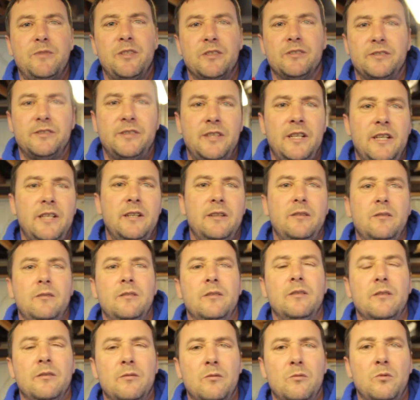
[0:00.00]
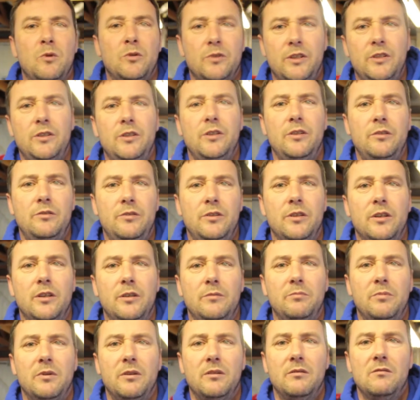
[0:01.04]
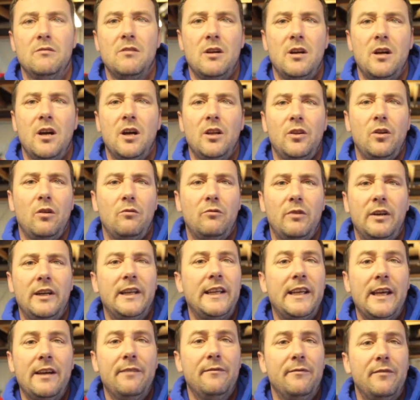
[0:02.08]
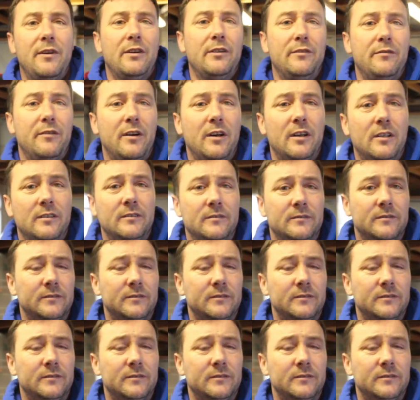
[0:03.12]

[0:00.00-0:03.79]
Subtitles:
just sitting watching YouTube and not really getting very far.